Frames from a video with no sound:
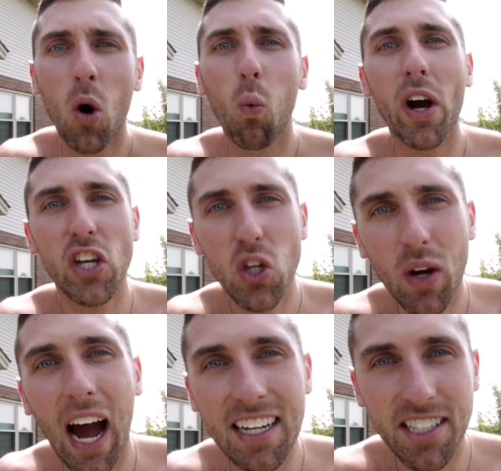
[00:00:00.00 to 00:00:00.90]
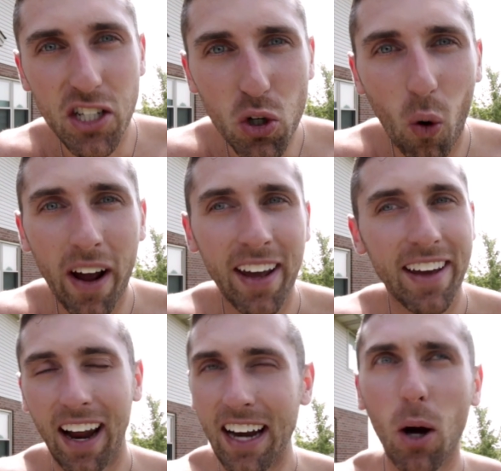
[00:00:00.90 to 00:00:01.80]
what you guys enjoy
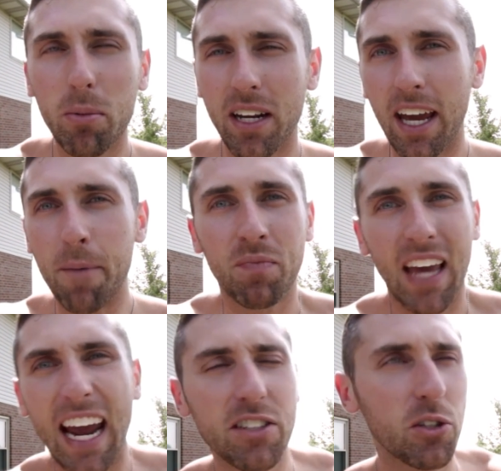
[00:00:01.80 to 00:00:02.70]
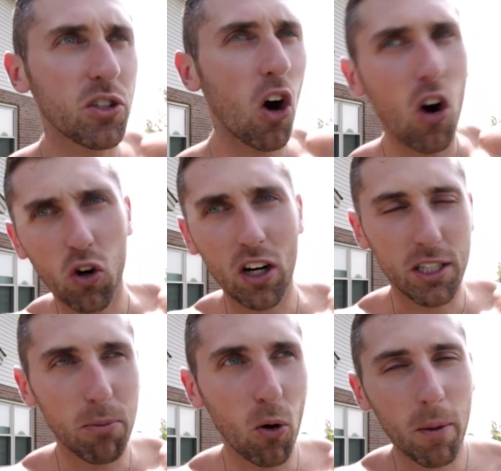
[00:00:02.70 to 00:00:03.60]
and I know I'm gonna get answers all across
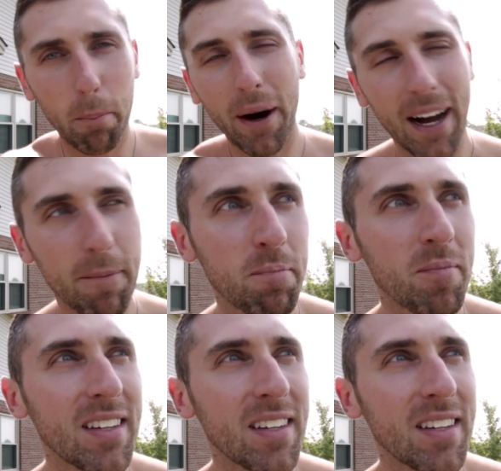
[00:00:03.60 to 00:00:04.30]
the board but